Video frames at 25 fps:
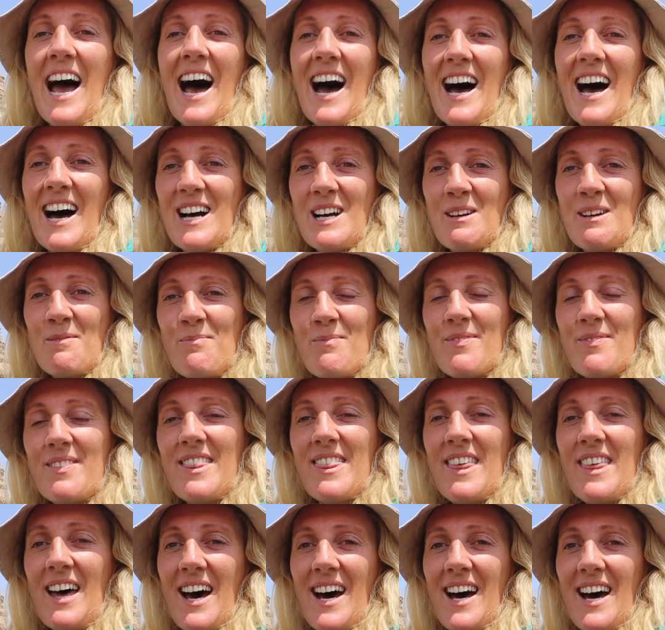um,
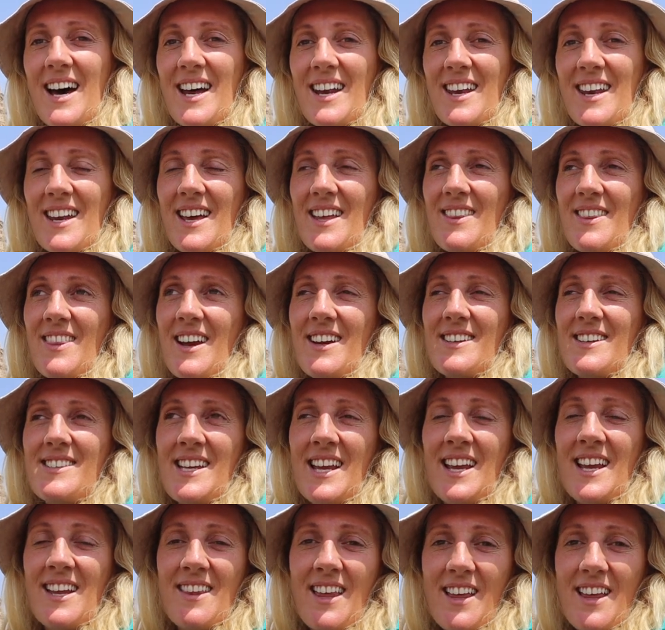that they're
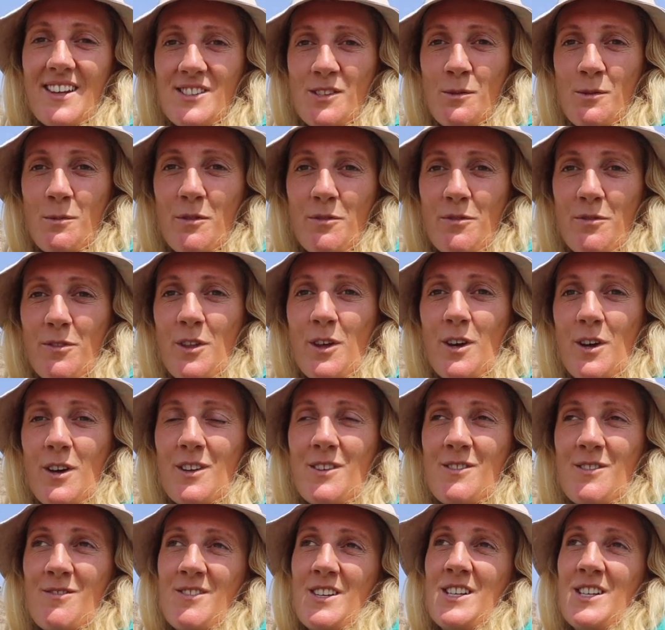saying that some of
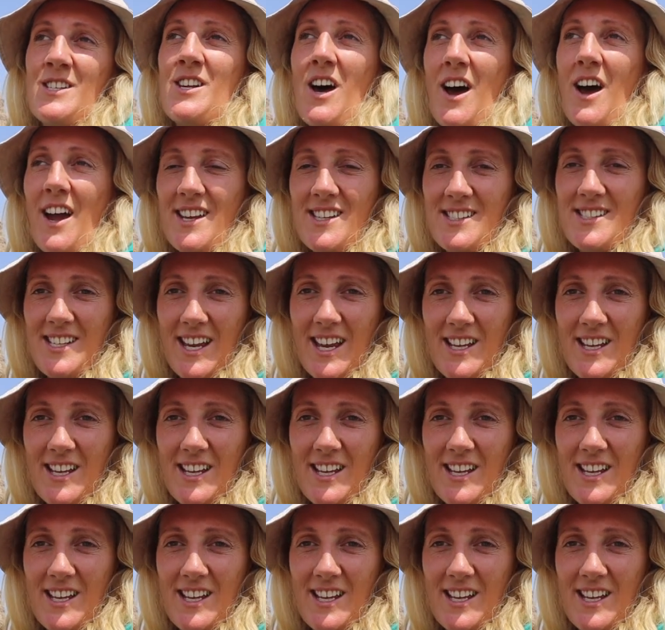the designs,